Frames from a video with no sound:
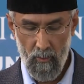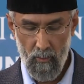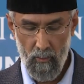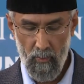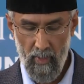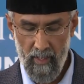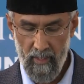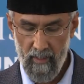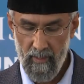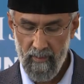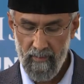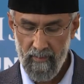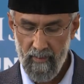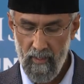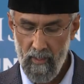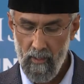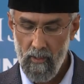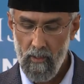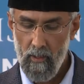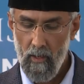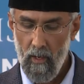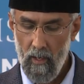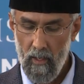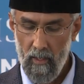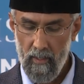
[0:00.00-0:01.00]

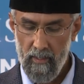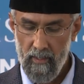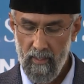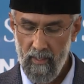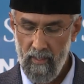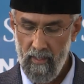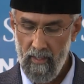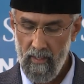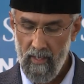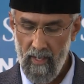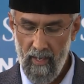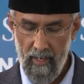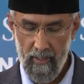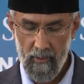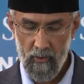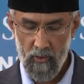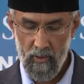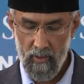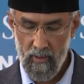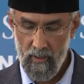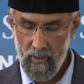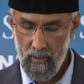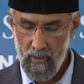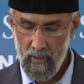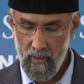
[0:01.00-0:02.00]
Witnessing God in
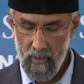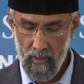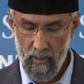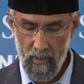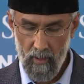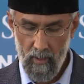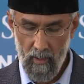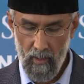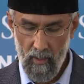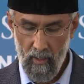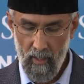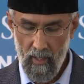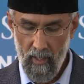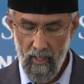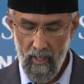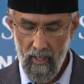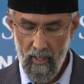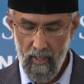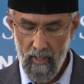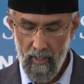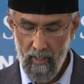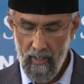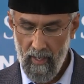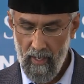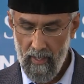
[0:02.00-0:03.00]
action
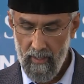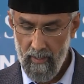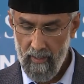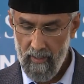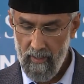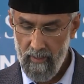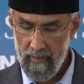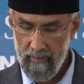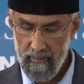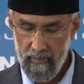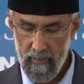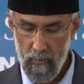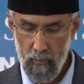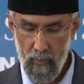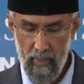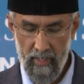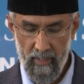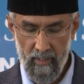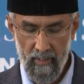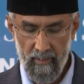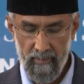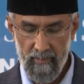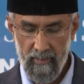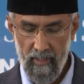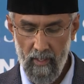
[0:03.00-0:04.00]
and is the
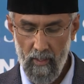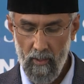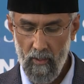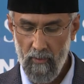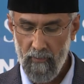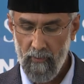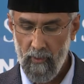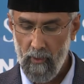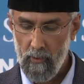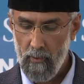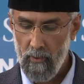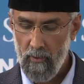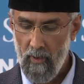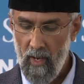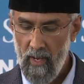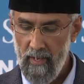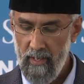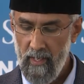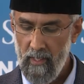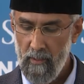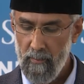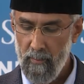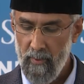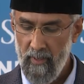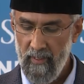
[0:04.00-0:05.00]
witnessing of the
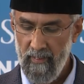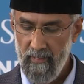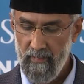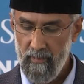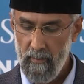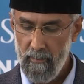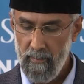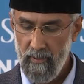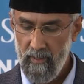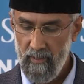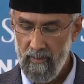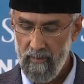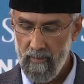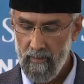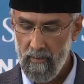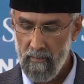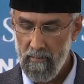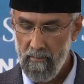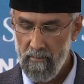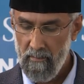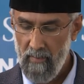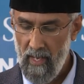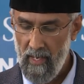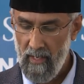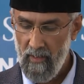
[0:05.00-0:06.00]
Quranic principles
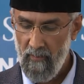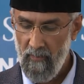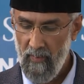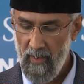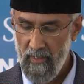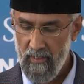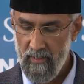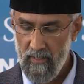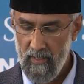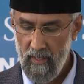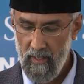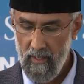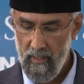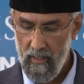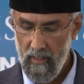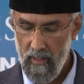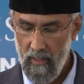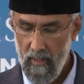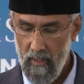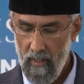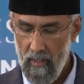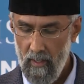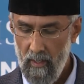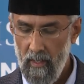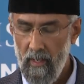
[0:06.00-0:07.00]
manifesting
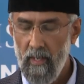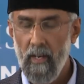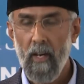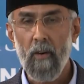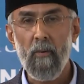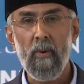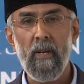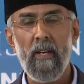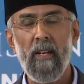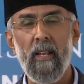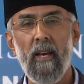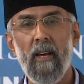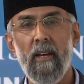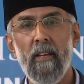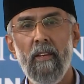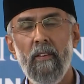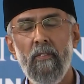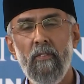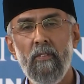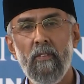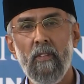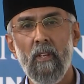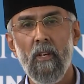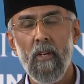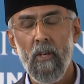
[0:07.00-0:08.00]
in our
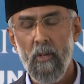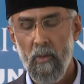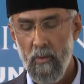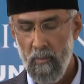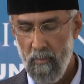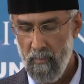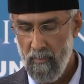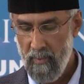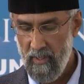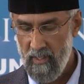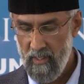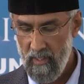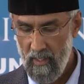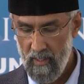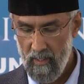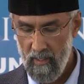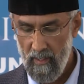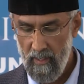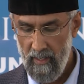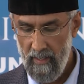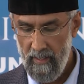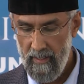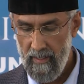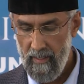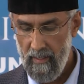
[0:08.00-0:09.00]
lives,
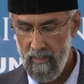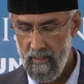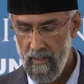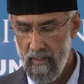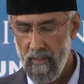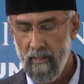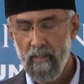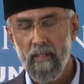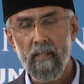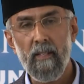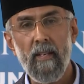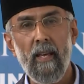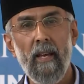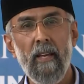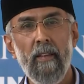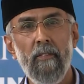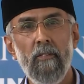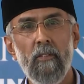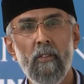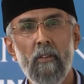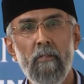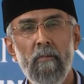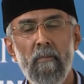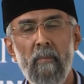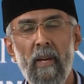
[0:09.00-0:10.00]
particularly in the
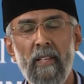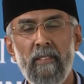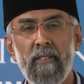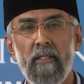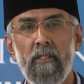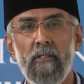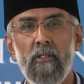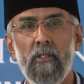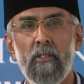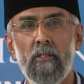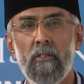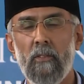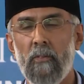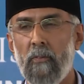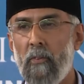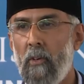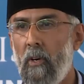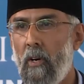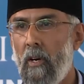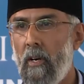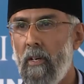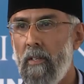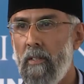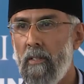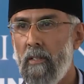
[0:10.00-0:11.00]
lives of messengers of
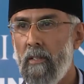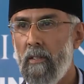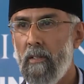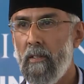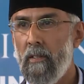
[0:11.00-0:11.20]
God.